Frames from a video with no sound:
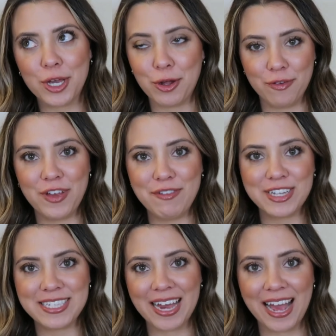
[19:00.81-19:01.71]
what your
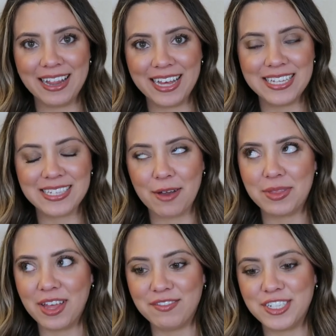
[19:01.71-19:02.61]
favorite style is. I
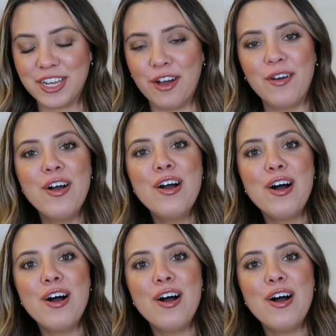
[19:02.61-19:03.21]
would love to know.